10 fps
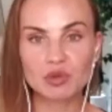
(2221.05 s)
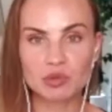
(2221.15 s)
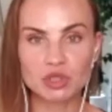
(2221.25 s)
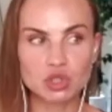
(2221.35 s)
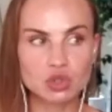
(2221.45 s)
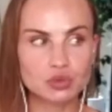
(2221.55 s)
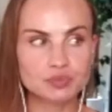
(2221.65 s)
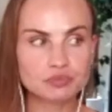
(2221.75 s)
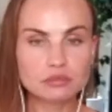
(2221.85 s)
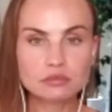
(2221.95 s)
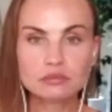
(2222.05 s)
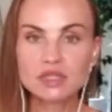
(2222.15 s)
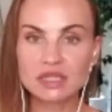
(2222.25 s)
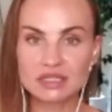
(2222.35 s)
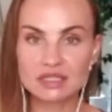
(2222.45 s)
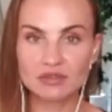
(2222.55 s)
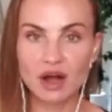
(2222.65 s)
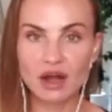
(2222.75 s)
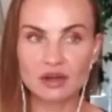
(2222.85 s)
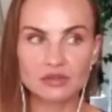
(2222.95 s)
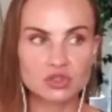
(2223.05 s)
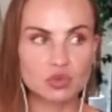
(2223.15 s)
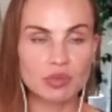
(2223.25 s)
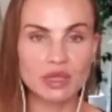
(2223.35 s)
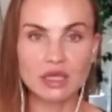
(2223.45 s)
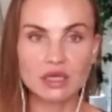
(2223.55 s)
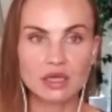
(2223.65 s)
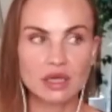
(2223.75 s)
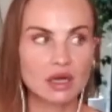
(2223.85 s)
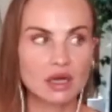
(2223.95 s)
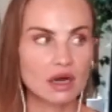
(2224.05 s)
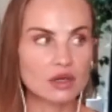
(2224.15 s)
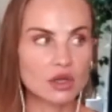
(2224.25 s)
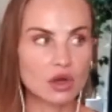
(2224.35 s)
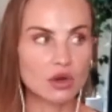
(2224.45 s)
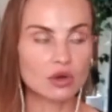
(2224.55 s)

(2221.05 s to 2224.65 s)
me to survive, to be, on